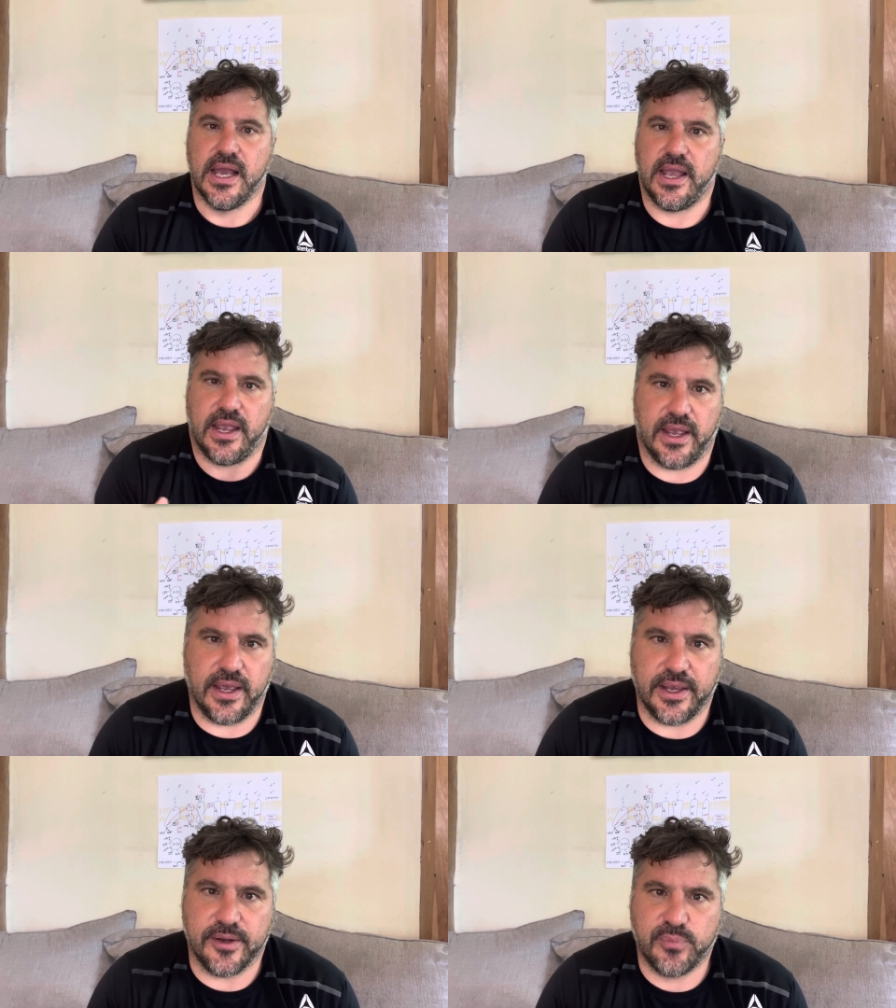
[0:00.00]

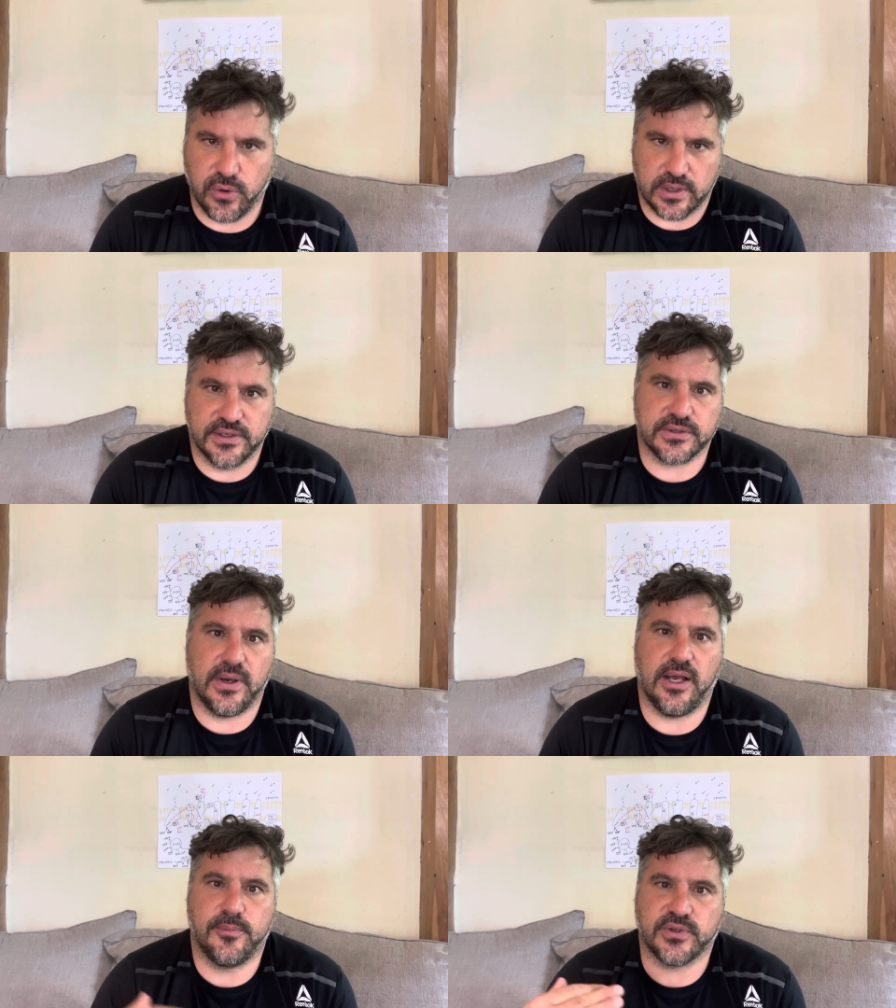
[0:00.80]
And pork also
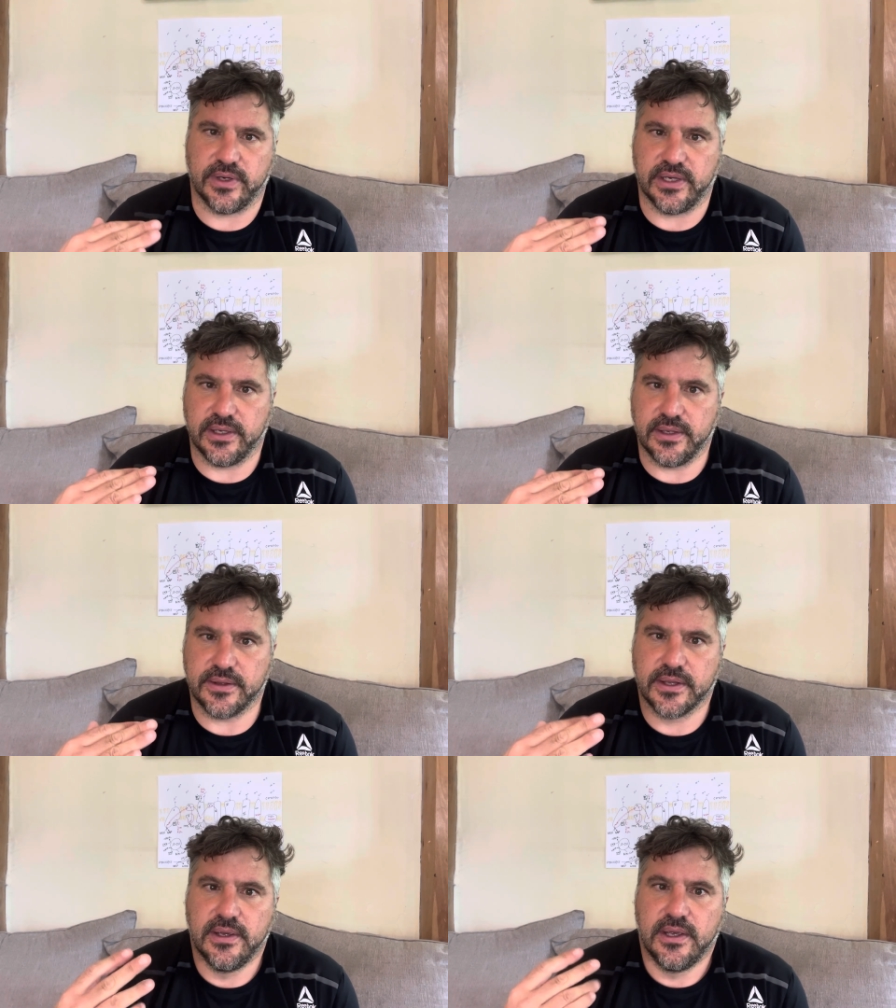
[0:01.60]
helps
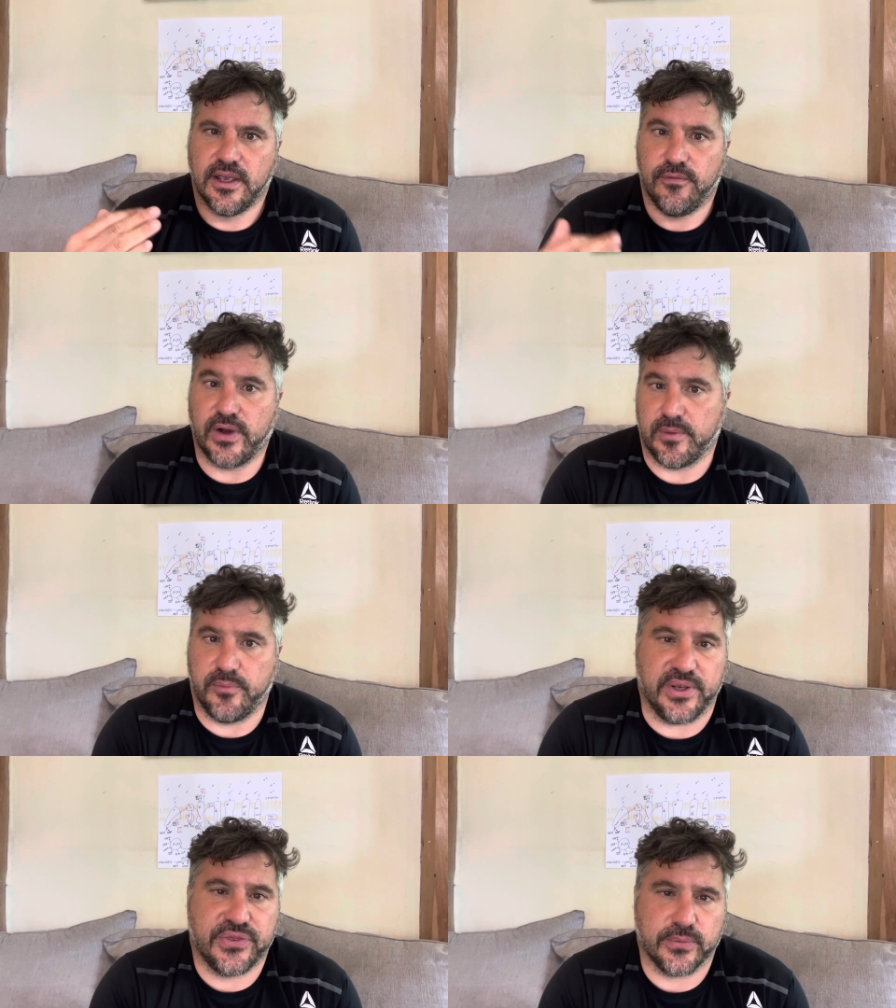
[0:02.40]
with vitamin
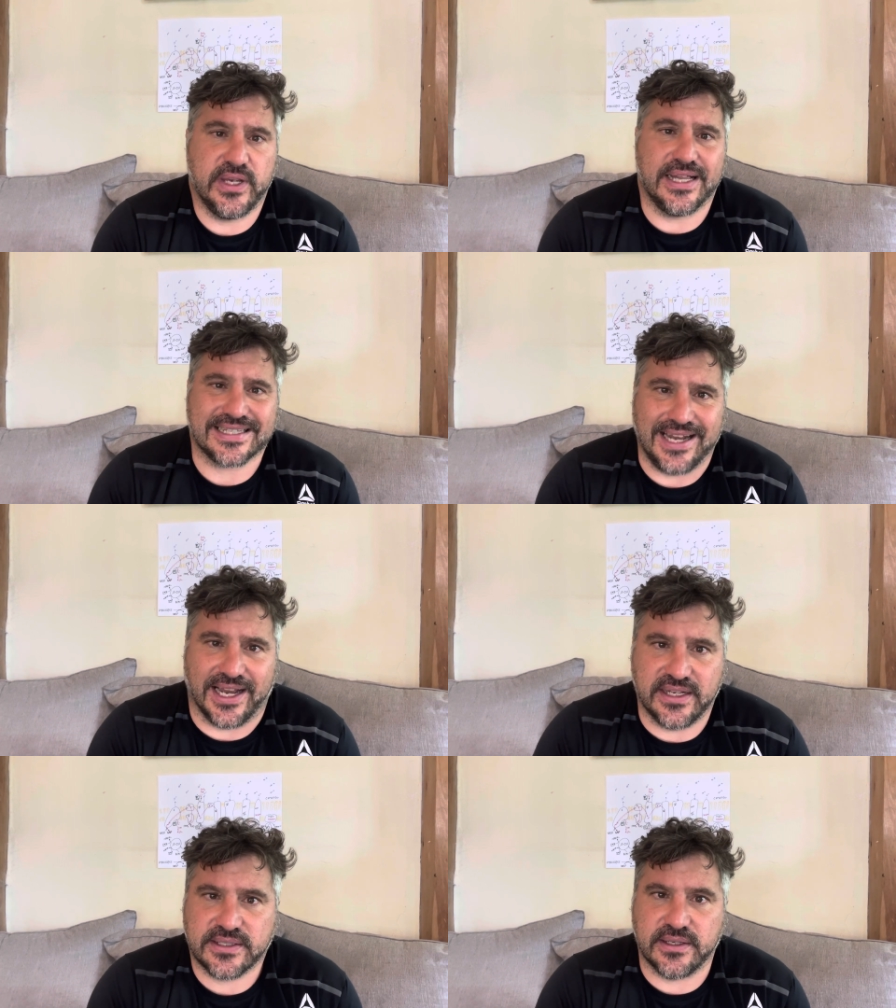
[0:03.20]
B3, that's
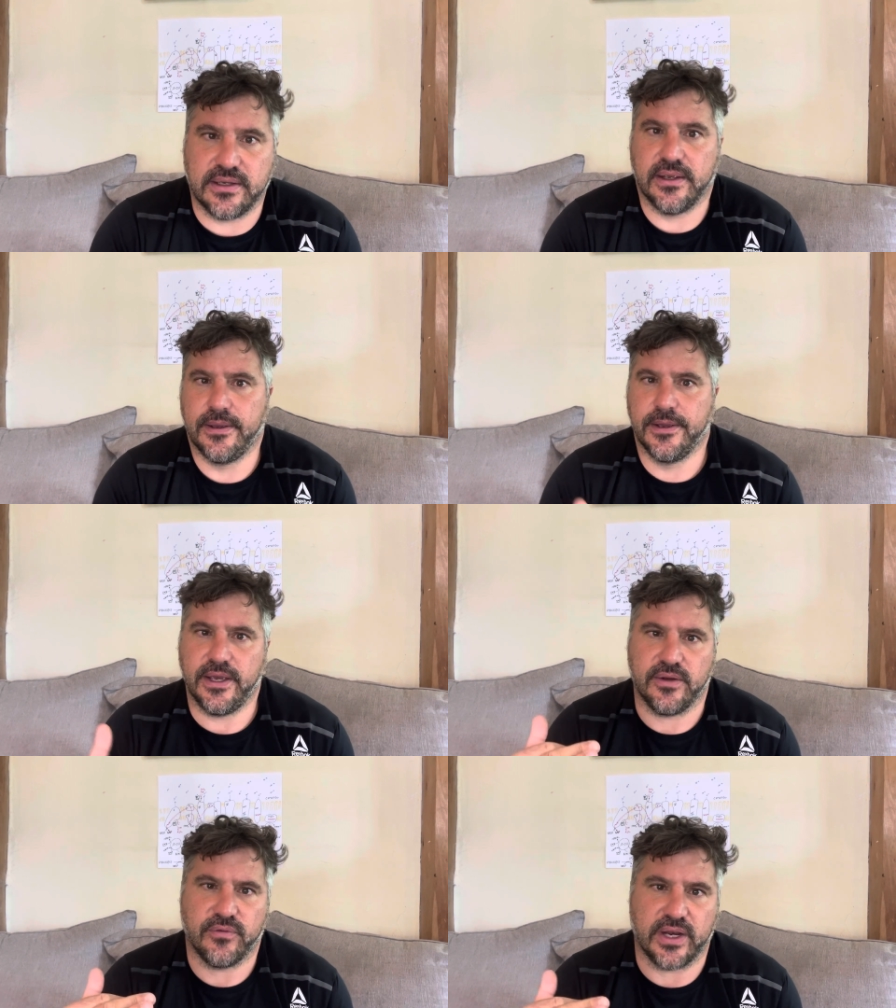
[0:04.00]
niacin,
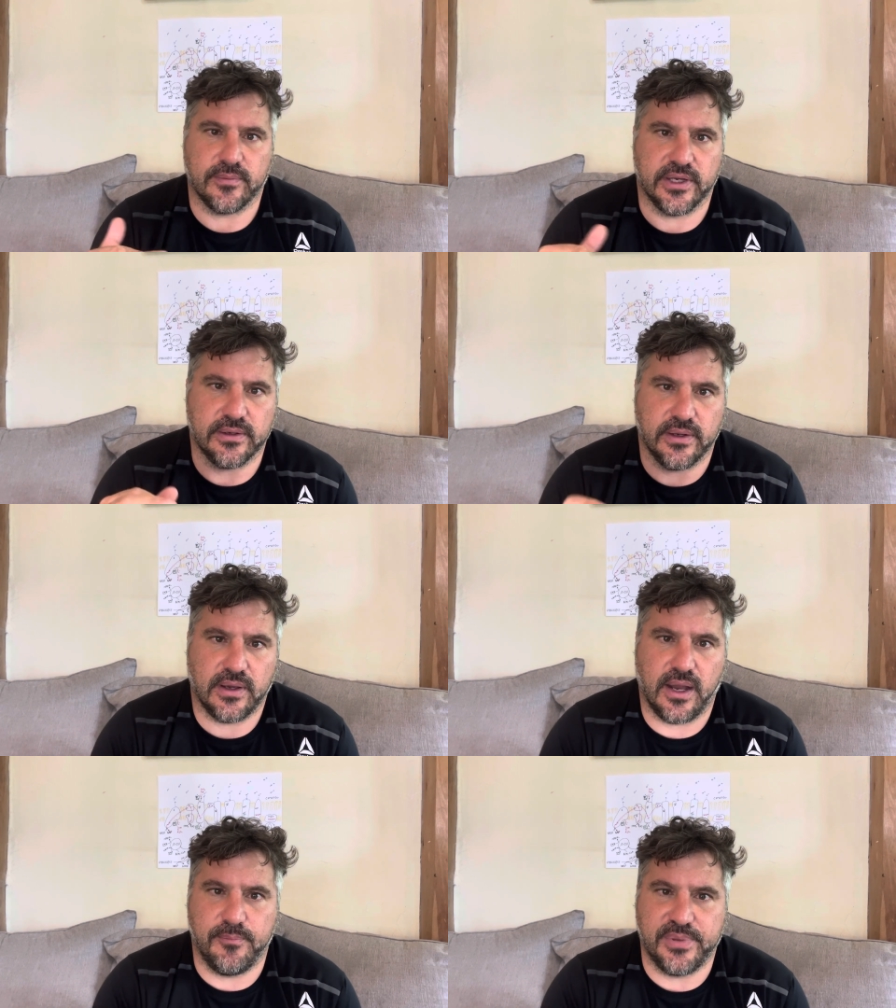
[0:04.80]
and vitamin
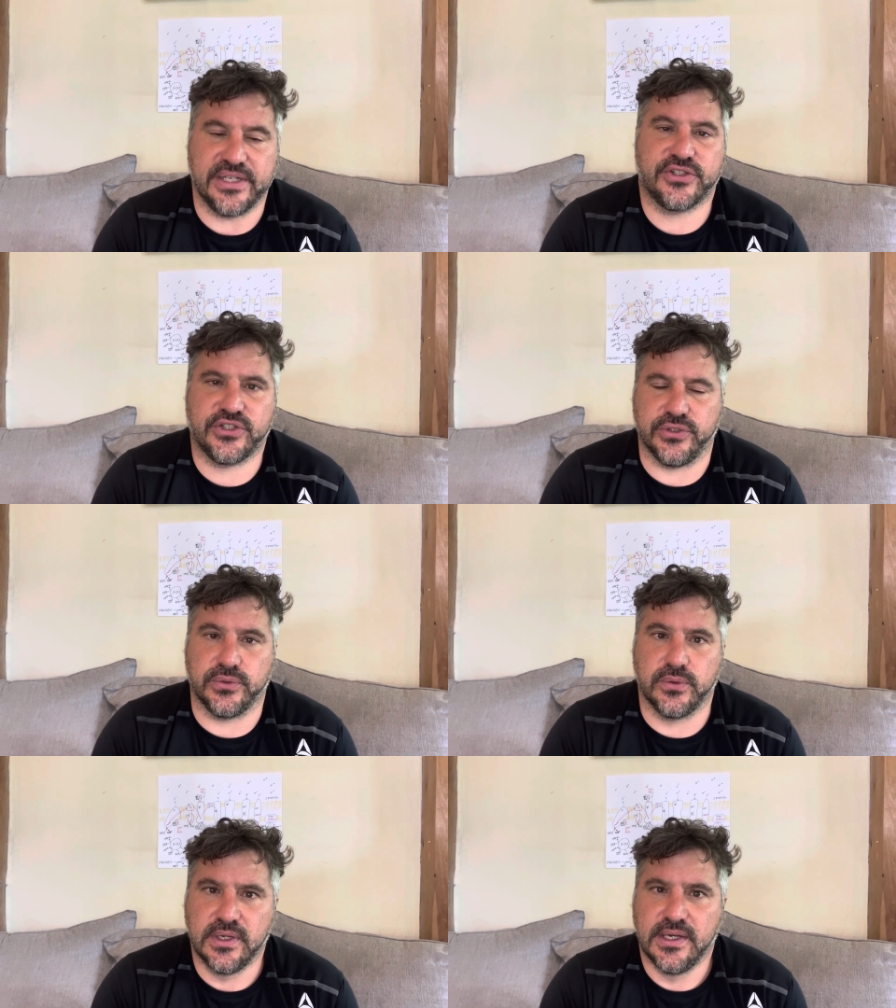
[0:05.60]
uh,
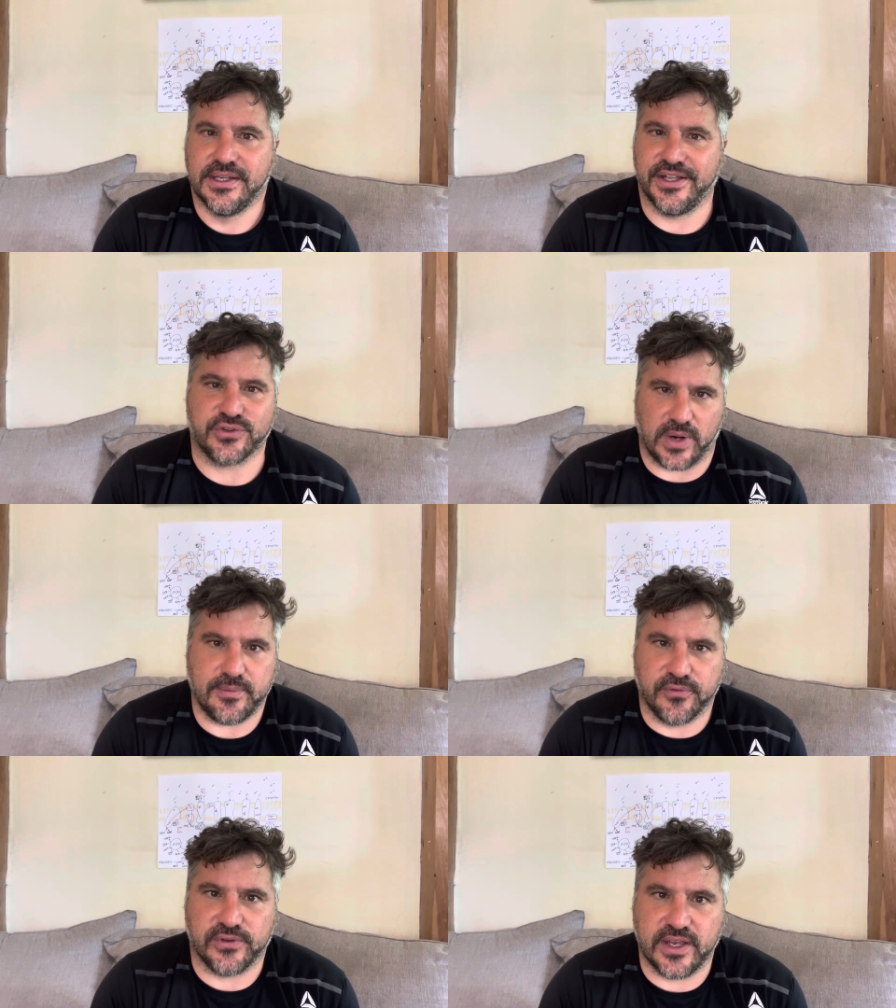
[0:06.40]
B2, that's
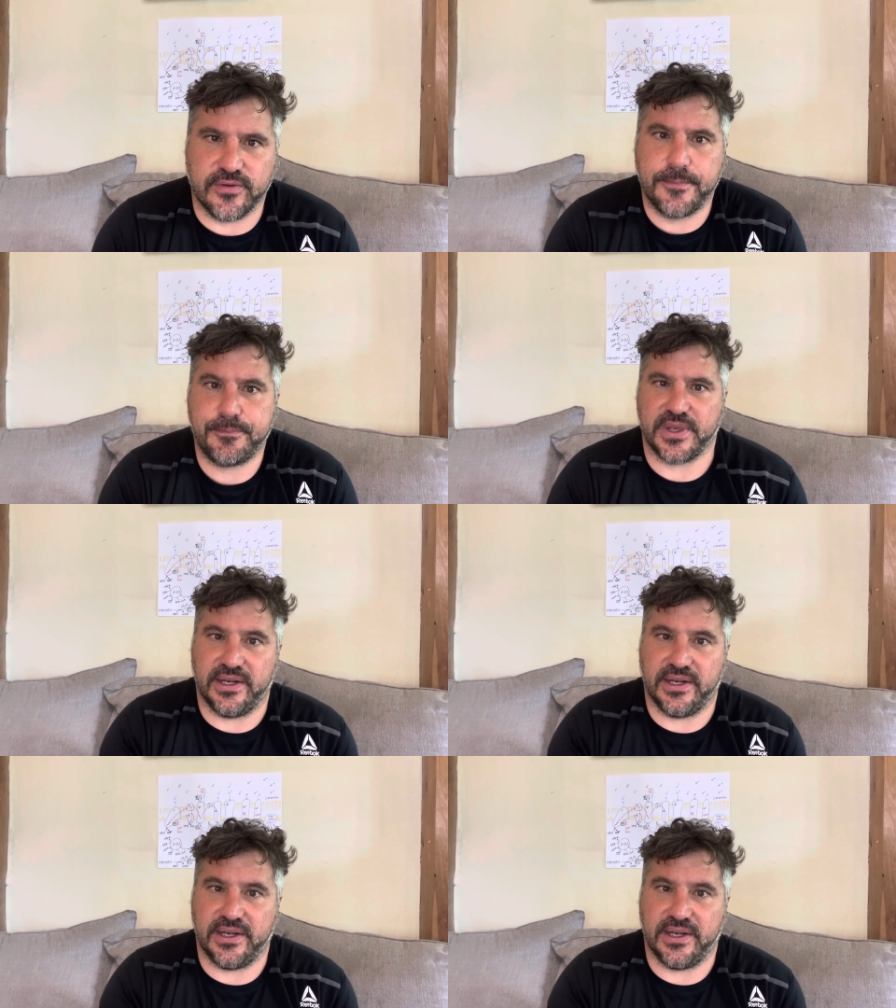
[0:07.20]
riboflavin.